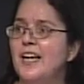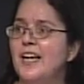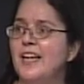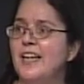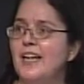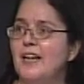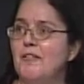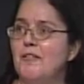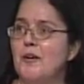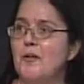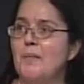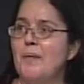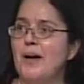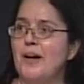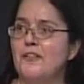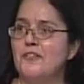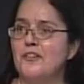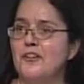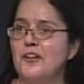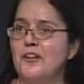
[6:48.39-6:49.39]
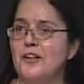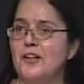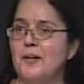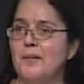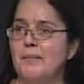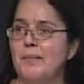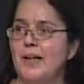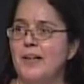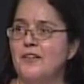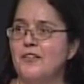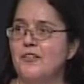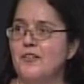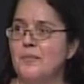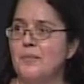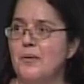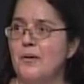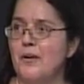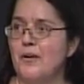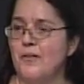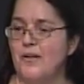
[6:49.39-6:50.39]
Now we're about to commence the
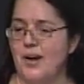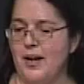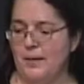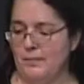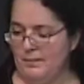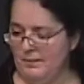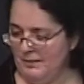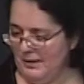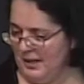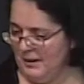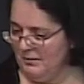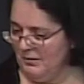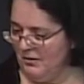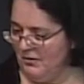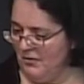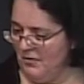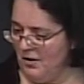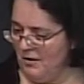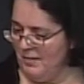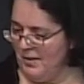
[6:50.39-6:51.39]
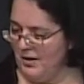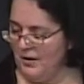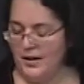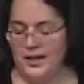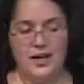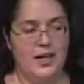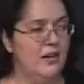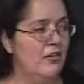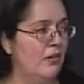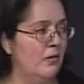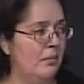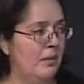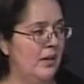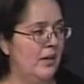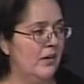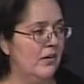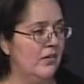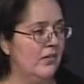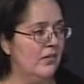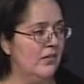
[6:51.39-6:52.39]
program, and before Marianne
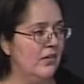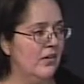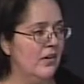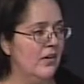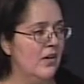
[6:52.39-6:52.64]
speaks,